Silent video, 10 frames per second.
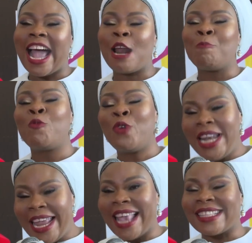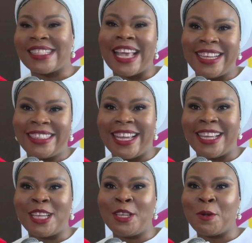And I'm really
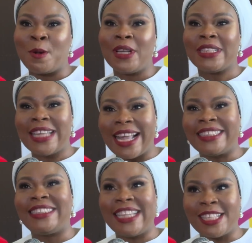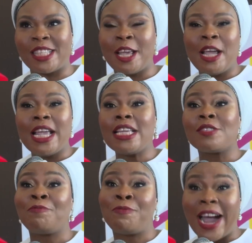excited, you know, that this
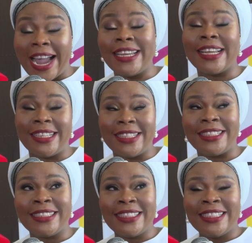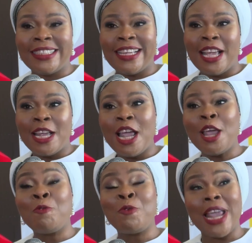is finally
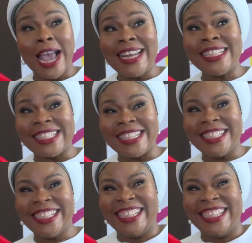a reality.